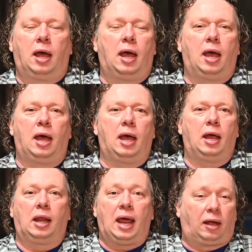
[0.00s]

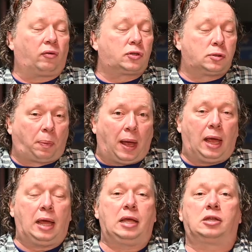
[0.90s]
lack of
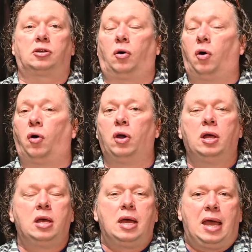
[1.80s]
space, or
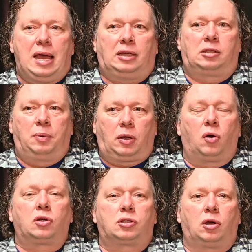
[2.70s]
it's
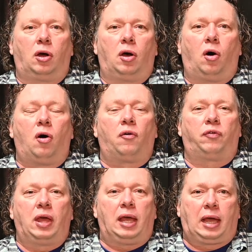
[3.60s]
because of
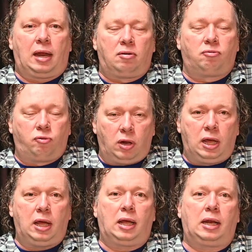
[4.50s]
they can
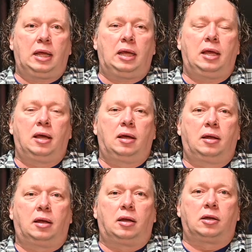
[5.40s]
really
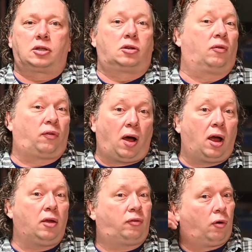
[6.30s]

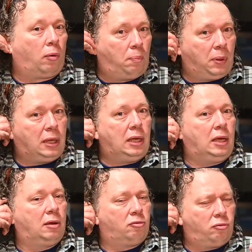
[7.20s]
survive or
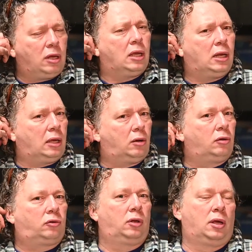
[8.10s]
be really
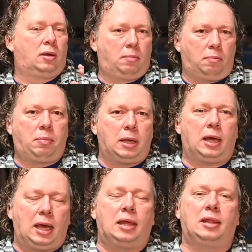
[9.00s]
good,
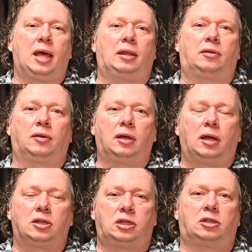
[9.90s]
be in that
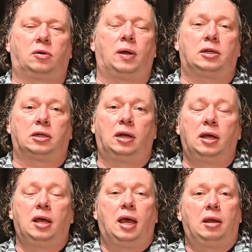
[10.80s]
situation.
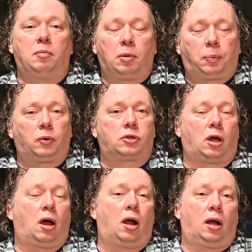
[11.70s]
The mud ponds
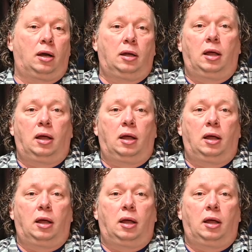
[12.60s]
are